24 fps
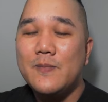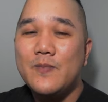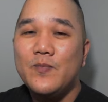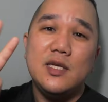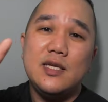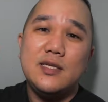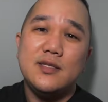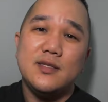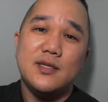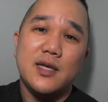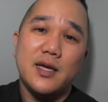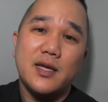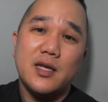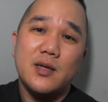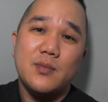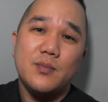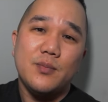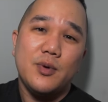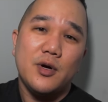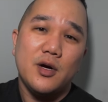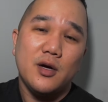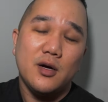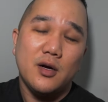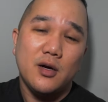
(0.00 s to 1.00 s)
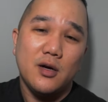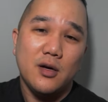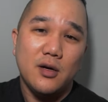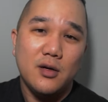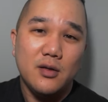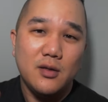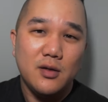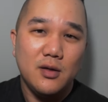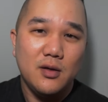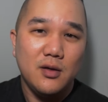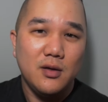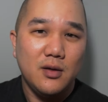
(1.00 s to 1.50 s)
The second
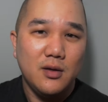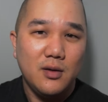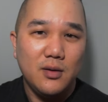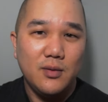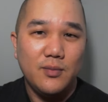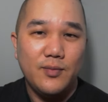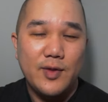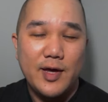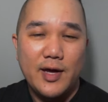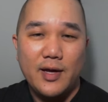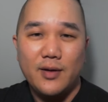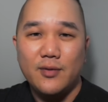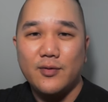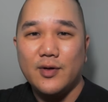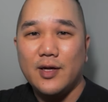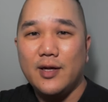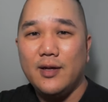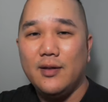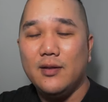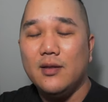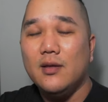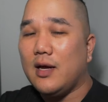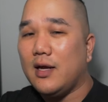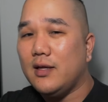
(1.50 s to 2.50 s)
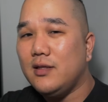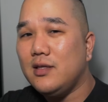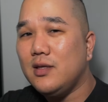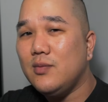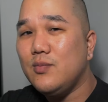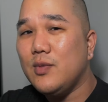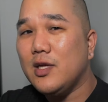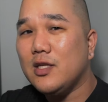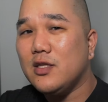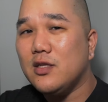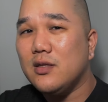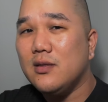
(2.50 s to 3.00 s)
part of that, right? I did
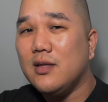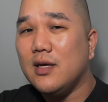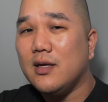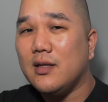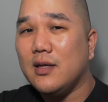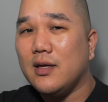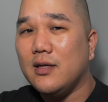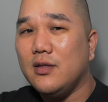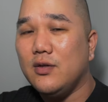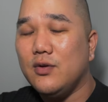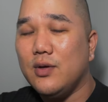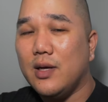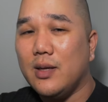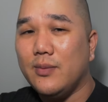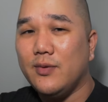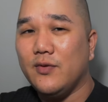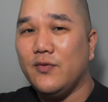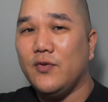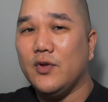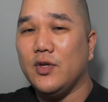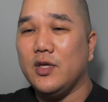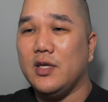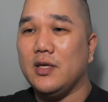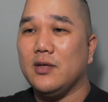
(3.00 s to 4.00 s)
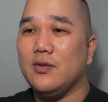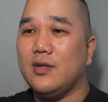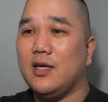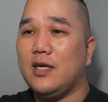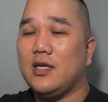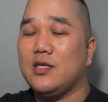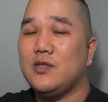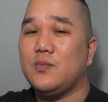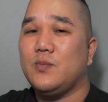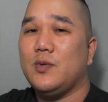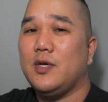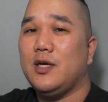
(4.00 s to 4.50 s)
mention that I do have affiliate
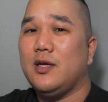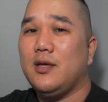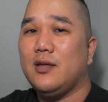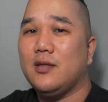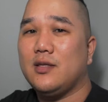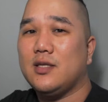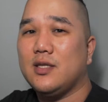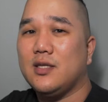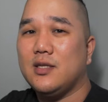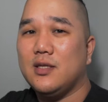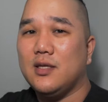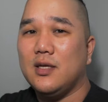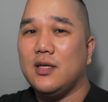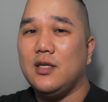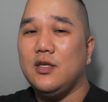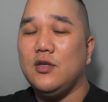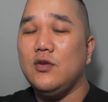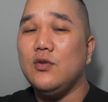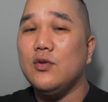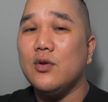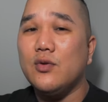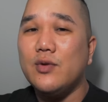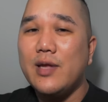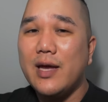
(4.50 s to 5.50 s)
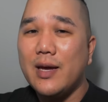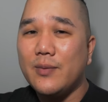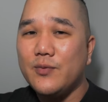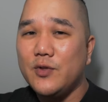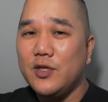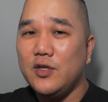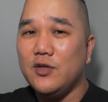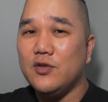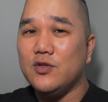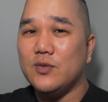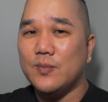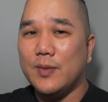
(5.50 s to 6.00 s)
links, but you don't have
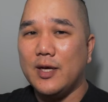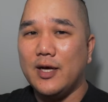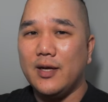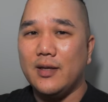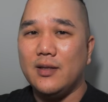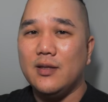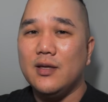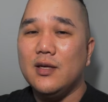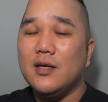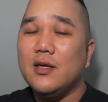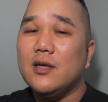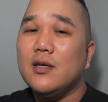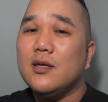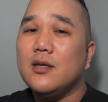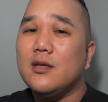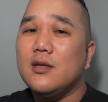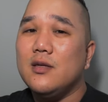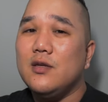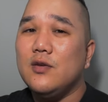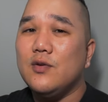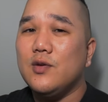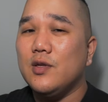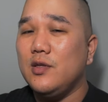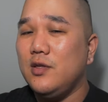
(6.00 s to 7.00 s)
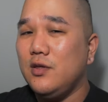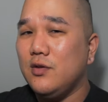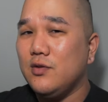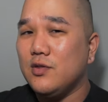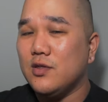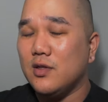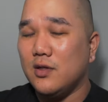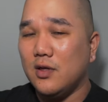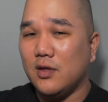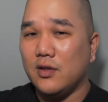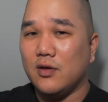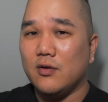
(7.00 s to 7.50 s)
to use mine you can
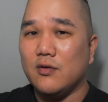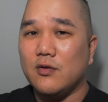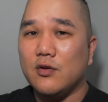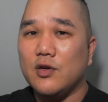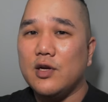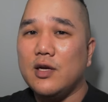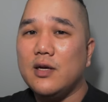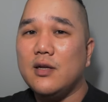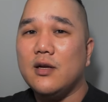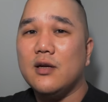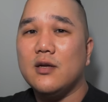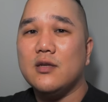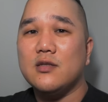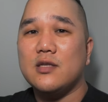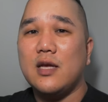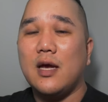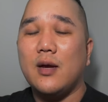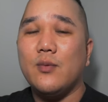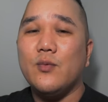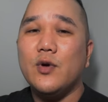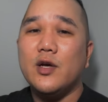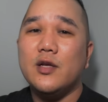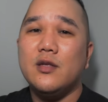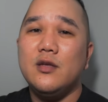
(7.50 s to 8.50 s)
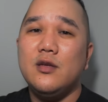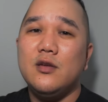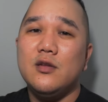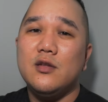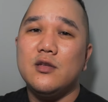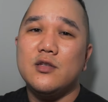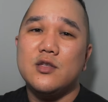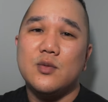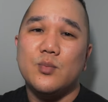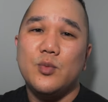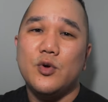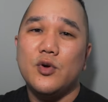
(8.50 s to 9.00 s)
use in other creators. I want you
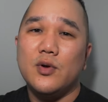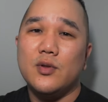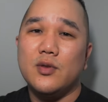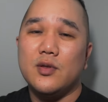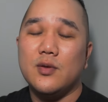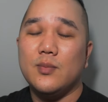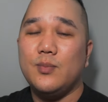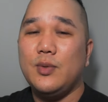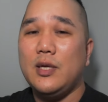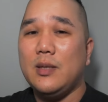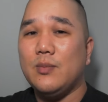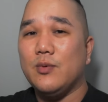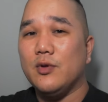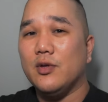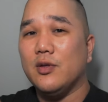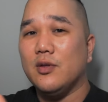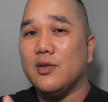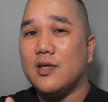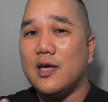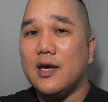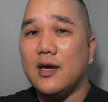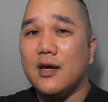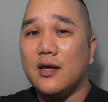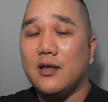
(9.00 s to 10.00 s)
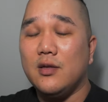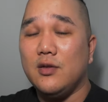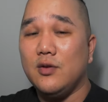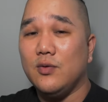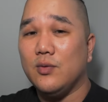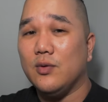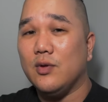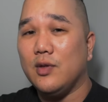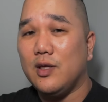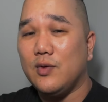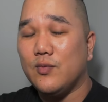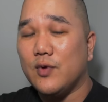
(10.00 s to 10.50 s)
to support the people that
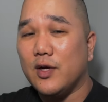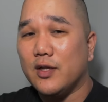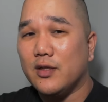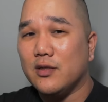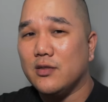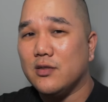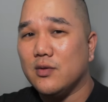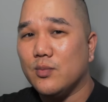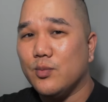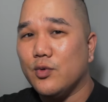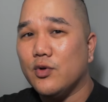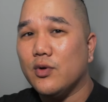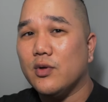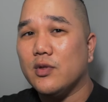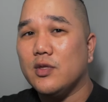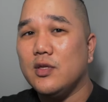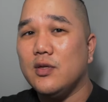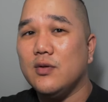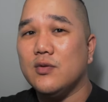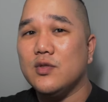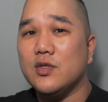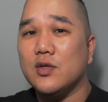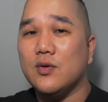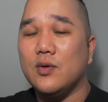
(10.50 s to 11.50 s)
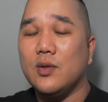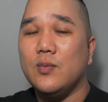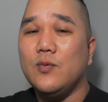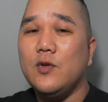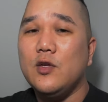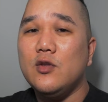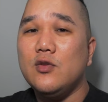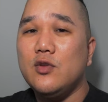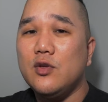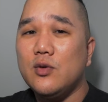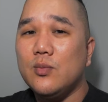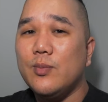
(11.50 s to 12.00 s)
you really want to support too. So if
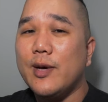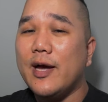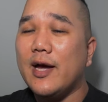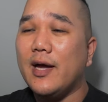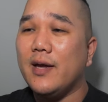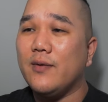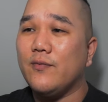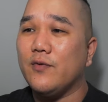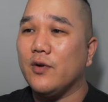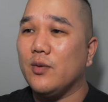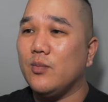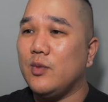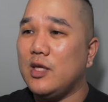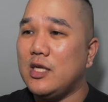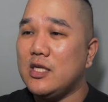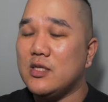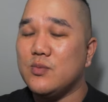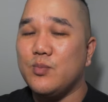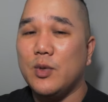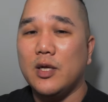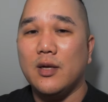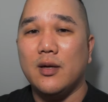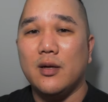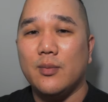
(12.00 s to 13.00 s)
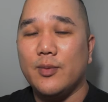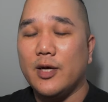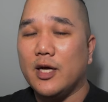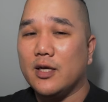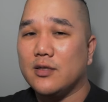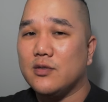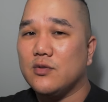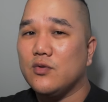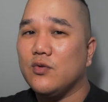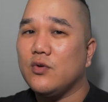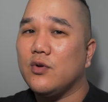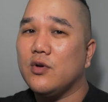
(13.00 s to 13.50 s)
you do buy from these bigger
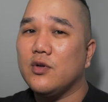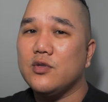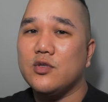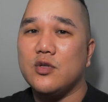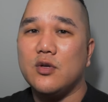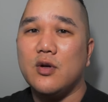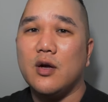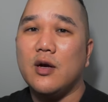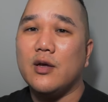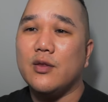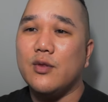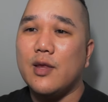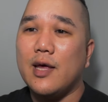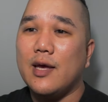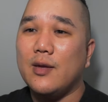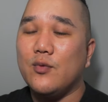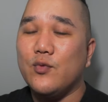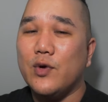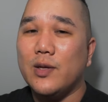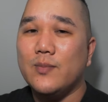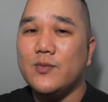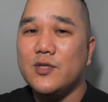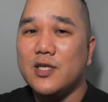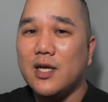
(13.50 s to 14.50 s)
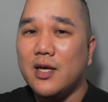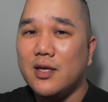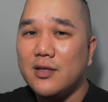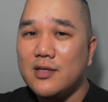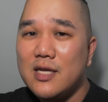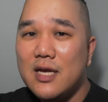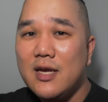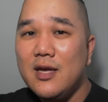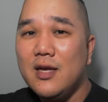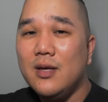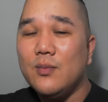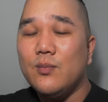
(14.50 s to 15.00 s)
box stores or online websites,
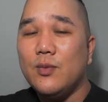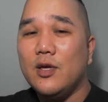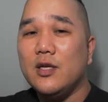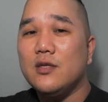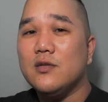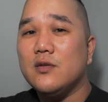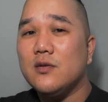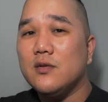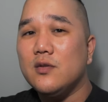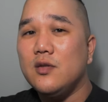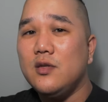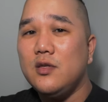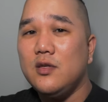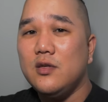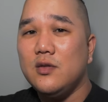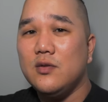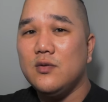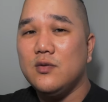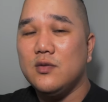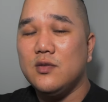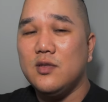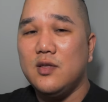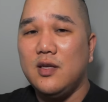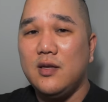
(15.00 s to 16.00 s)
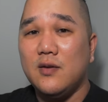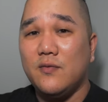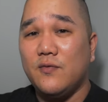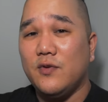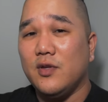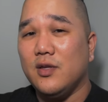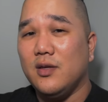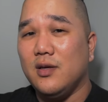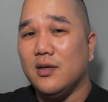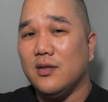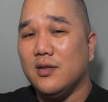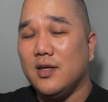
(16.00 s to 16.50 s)
Make sure to use the
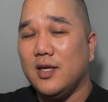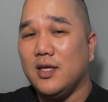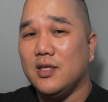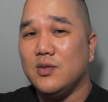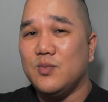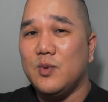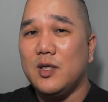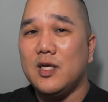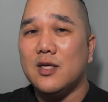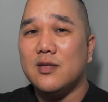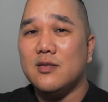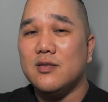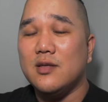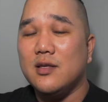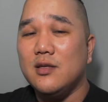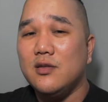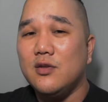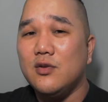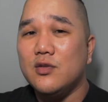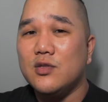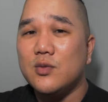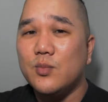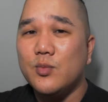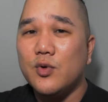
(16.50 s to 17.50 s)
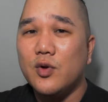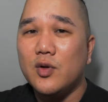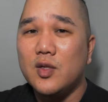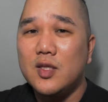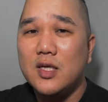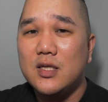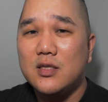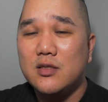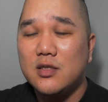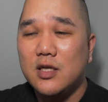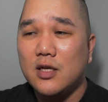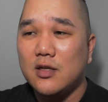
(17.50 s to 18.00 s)
affiliate links because they do support
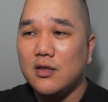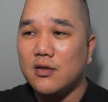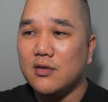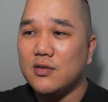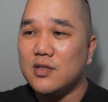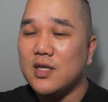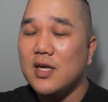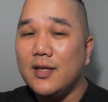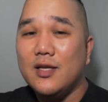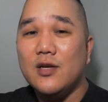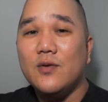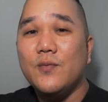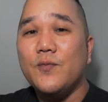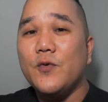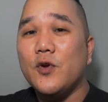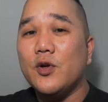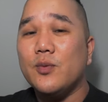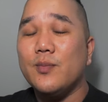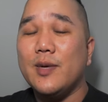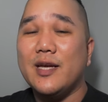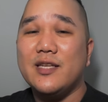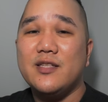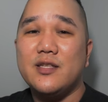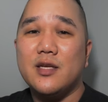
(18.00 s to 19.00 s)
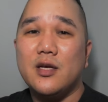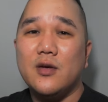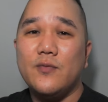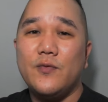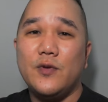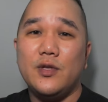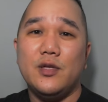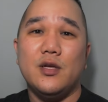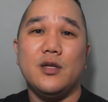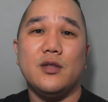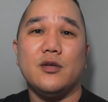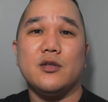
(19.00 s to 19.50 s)
these channels. I know for
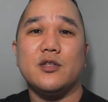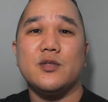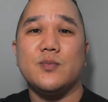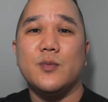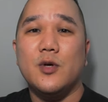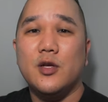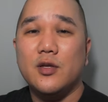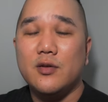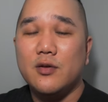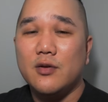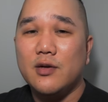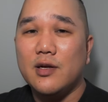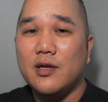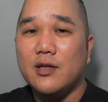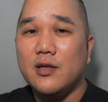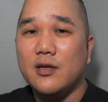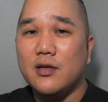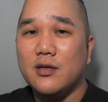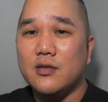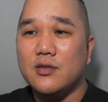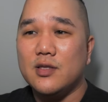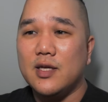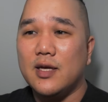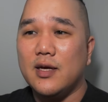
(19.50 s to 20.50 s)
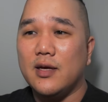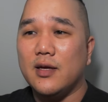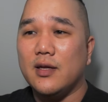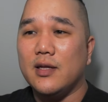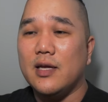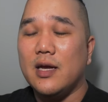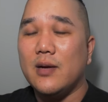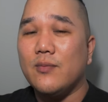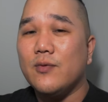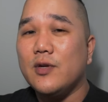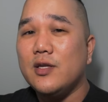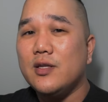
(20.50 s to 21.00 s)
myself and other small creators
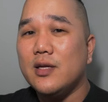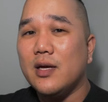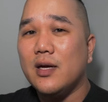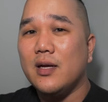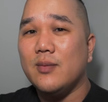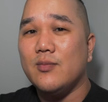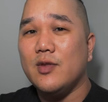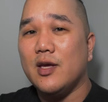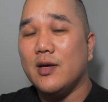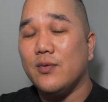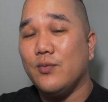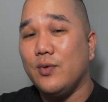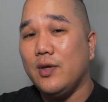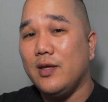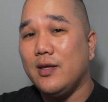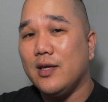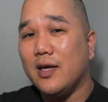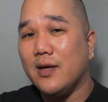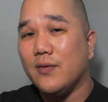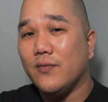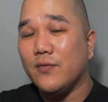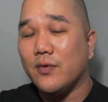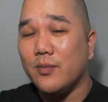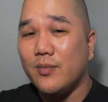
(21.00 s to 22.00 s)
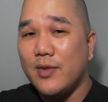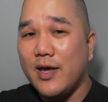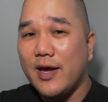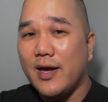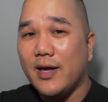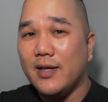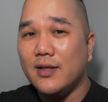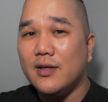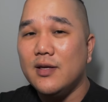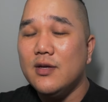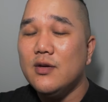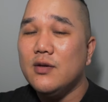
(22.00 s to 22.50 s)
that every dime that we get from
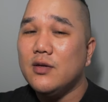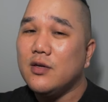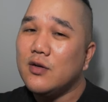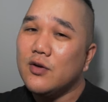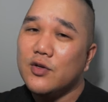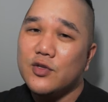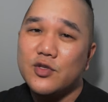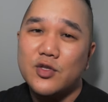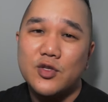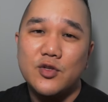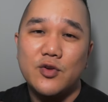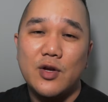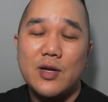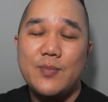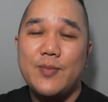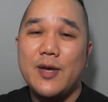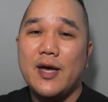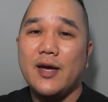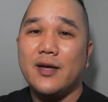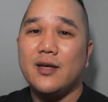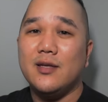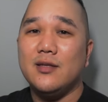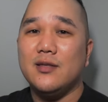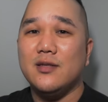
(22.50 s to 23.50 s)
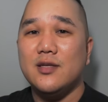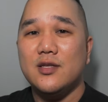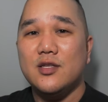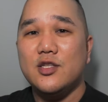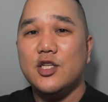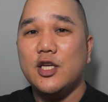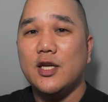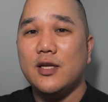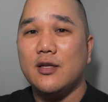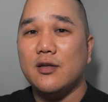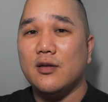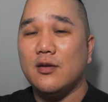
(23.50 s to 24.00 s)
that goes straight back into the
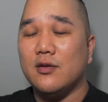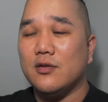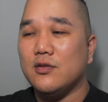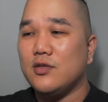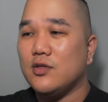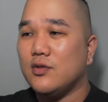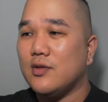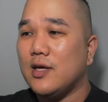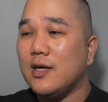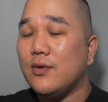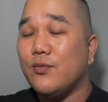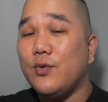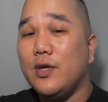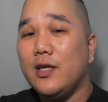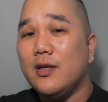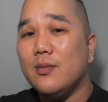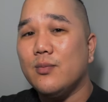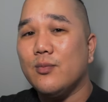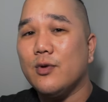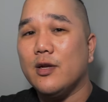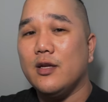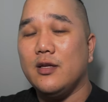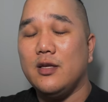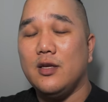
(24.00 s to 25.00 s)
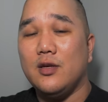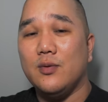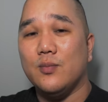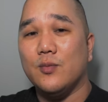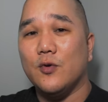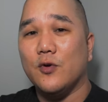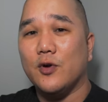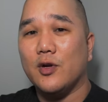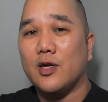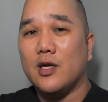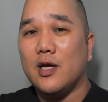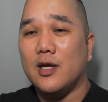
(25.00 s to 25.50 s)
channel so that we can bring you
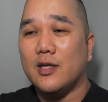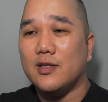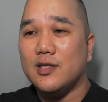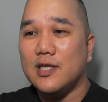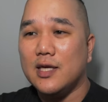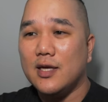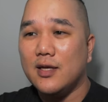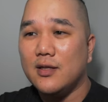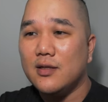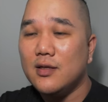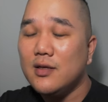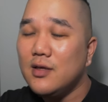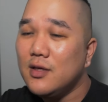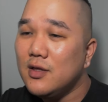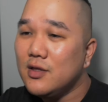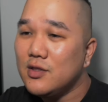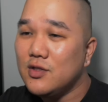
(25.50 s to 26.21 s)
more content.